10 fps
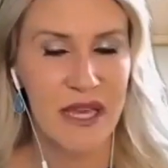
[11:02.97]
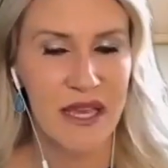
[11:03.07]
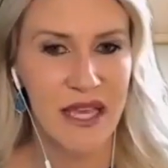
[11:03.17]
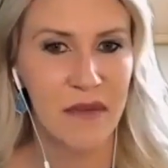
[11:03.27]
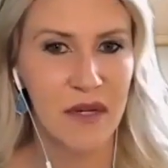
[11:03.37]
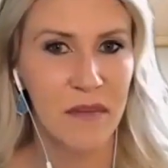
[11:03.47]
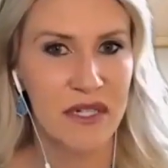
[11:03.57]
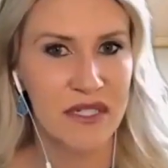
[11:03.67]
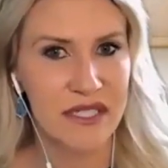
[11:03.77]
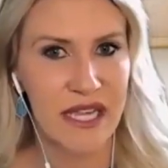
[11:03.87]
being able to
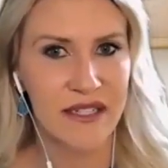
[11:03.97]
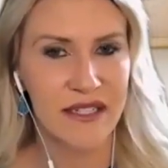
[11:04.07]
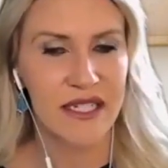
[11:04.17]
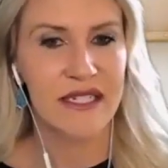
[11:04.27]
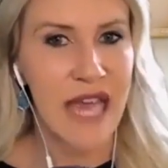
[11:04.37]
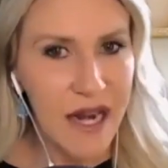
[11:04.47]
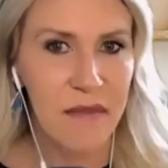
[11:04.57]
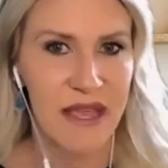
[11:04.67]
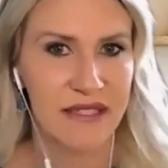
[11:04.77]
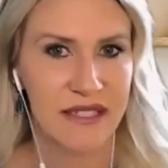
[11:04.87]
present
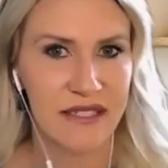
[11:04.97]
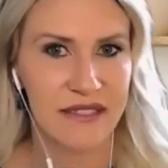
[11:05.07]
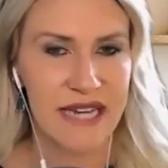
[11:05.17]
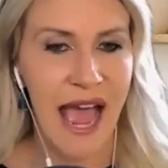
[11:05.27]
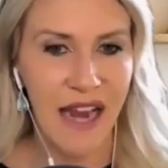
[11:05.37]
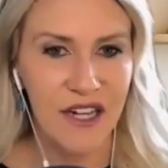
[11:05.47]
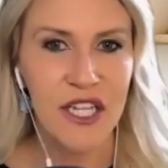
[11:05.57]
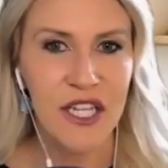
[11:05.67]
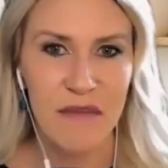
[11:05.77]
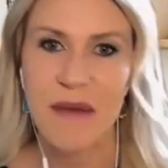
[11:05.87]
databases and
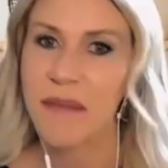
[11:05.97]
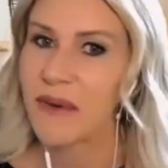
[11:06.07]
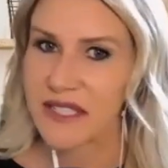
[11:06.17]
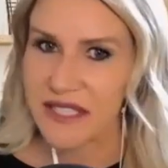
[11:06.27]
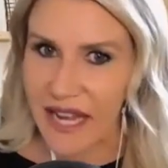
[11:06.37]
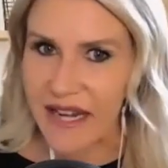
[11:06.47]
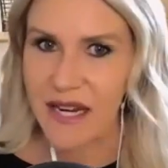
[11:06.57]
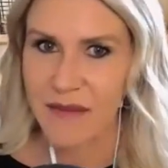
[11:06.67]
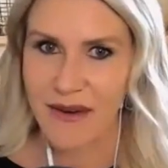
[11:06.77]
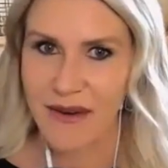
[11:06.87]
actually get people excited about